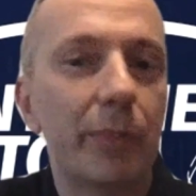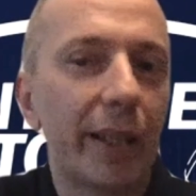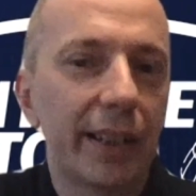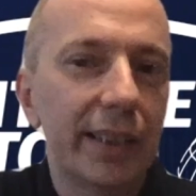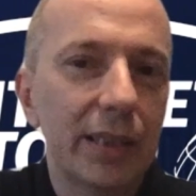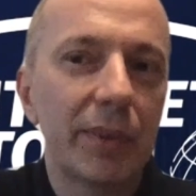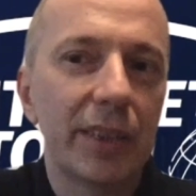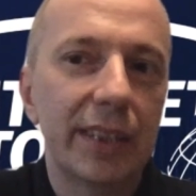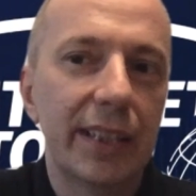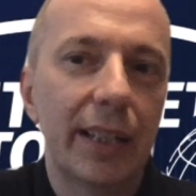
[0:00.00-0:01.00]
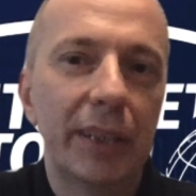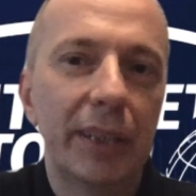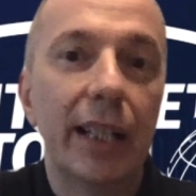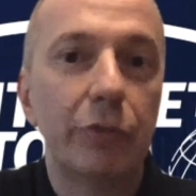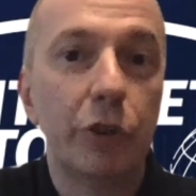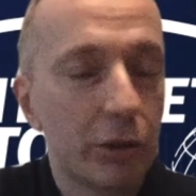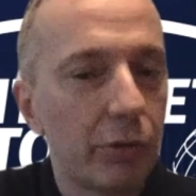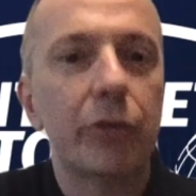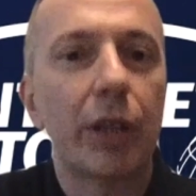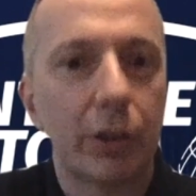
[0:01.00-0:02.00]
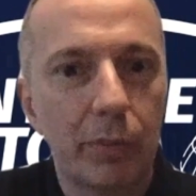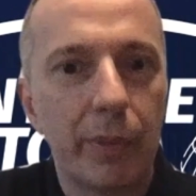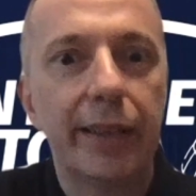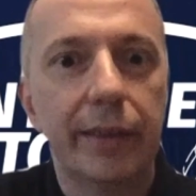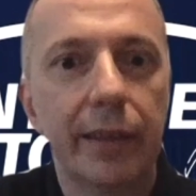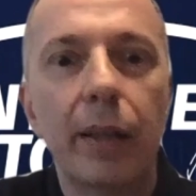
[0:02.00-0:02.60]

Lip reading: mechanisms is something I generally recommend